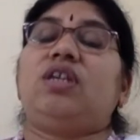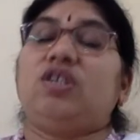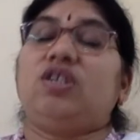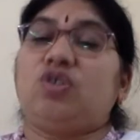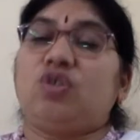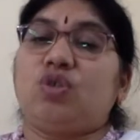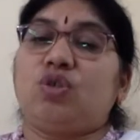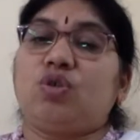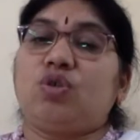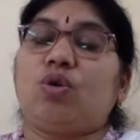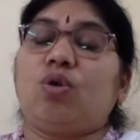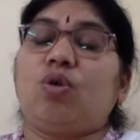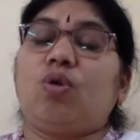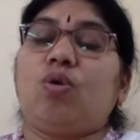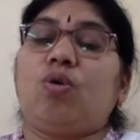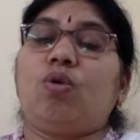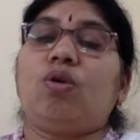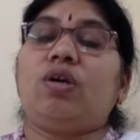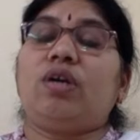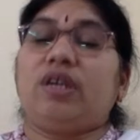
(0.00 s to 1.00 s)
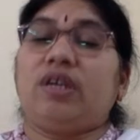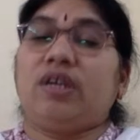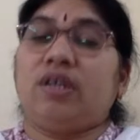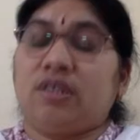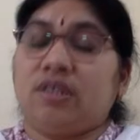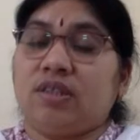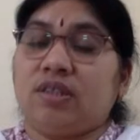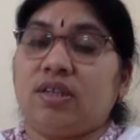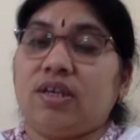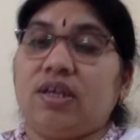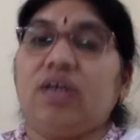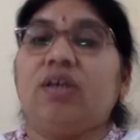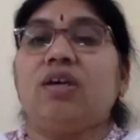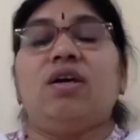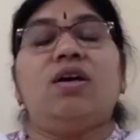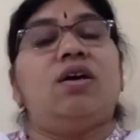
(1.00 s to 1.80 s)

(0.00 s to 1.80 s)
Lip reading: is stored in the